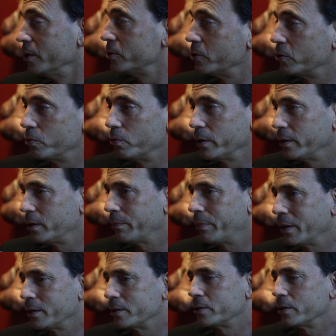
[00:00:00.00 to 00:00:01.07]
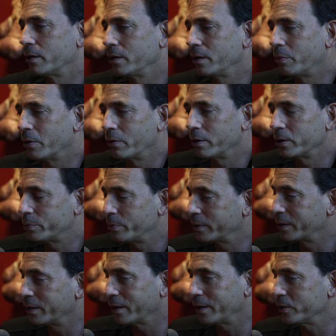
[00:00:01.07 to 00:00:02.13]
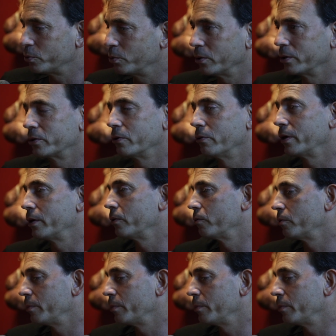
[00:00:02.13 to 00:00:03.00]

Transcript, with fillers: So it really depends on the opponents, but Gennady's willing to go anywhere.